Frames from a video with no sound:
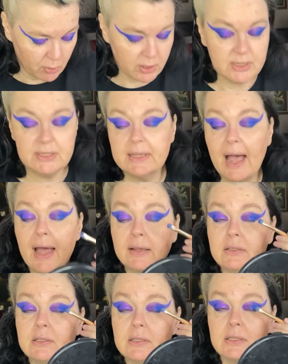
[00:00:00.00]

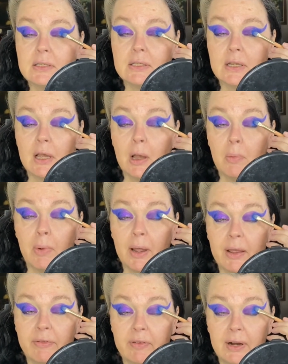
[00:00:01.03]
satins, but I
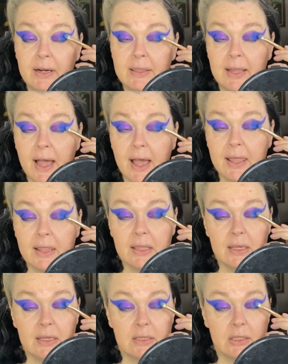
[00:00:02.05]
find that
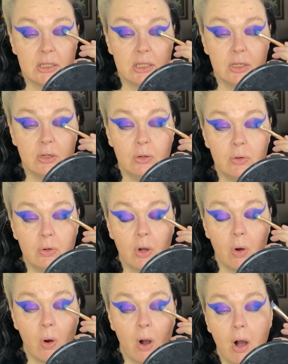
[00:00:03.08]
these two go
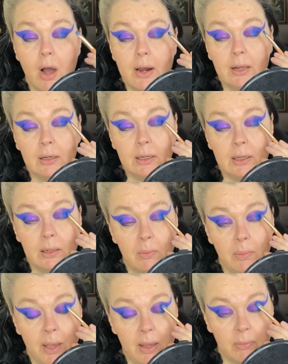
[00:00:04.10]
on a little
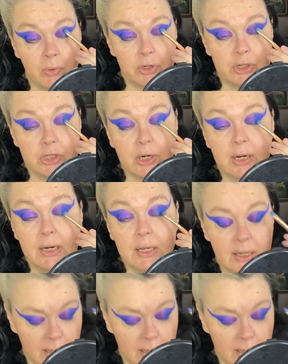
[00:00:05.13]
bit more shiny